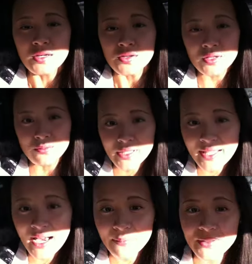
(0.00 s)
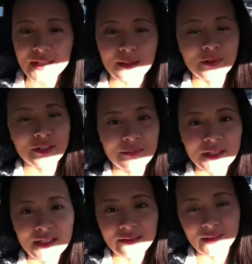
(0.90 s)
So I'm really happy that I'm gonna
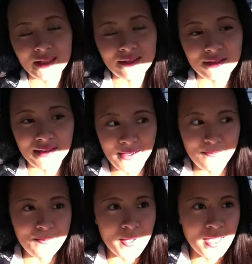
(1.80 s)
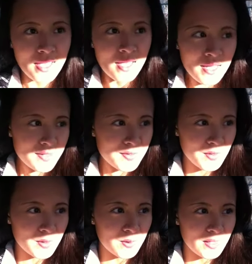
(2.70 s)
be giving it to them.
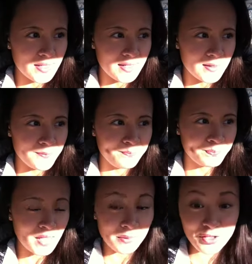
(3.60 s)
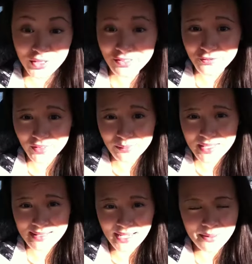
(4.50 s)
So I'm gonna try to film
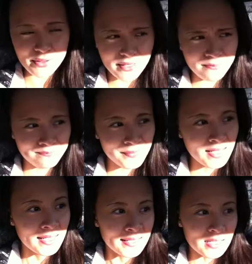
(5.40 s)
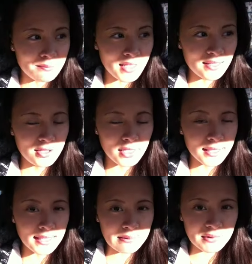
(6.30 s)
inside, but they might
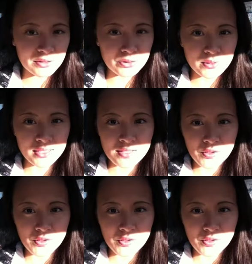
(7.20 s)
not let me do it.